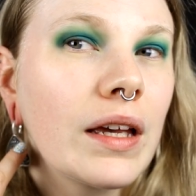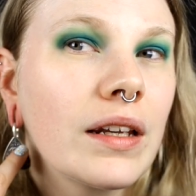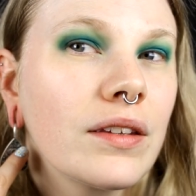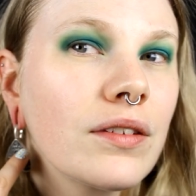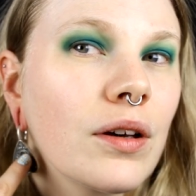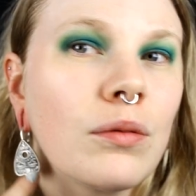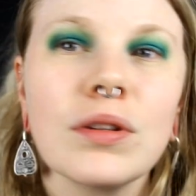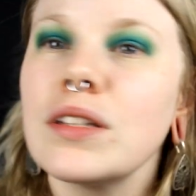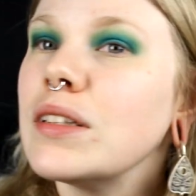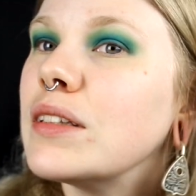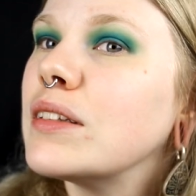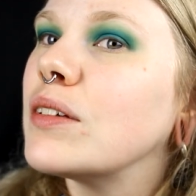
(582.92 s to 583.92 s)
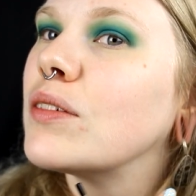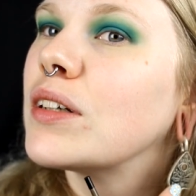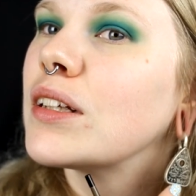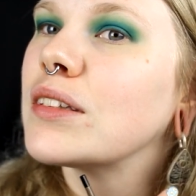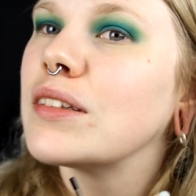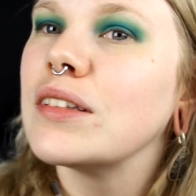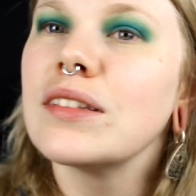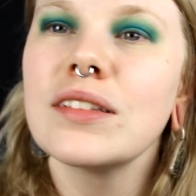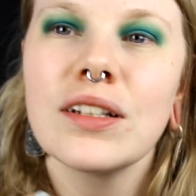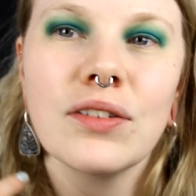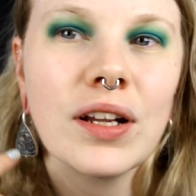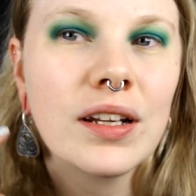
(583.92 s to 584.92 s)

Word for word: And it's only this ear, not this ear.